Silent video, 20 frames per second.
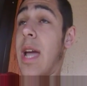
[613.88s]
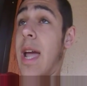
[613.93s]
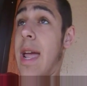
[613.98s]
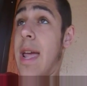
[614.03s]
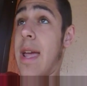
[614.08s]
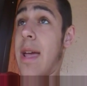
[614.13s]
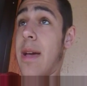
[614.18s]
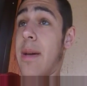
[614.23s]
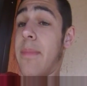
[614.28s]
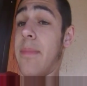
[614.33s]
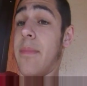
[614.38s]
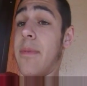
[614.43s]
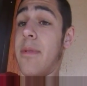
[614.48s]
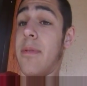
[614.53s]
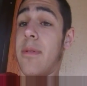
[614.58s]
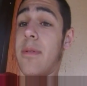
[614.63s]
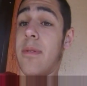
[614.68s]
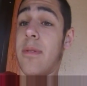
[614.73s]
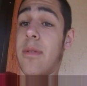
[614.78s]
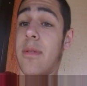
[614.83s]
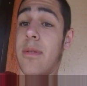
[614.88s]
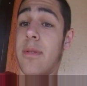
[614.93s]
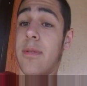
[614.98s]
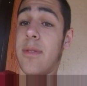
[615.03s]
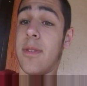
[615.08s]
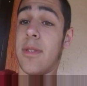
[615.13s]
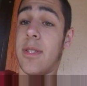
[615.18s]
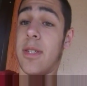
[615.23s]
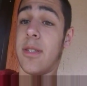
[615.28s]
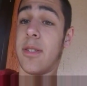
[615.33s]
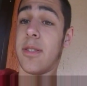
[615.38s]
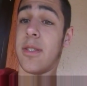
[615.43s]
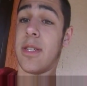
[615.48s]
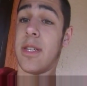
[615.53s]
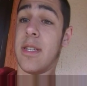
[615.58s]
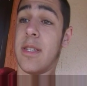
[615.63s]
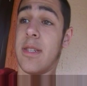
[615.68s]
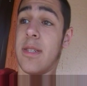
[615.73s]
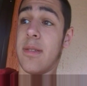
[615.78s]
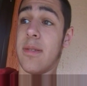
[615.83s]
Damn.
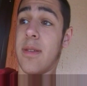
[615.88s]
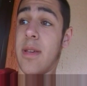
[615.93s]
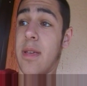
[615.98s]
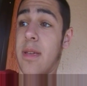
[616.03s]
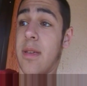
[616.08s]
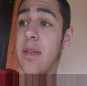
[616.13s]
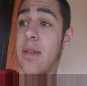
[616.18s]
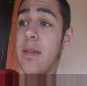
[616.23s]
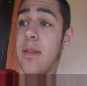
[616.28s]
16.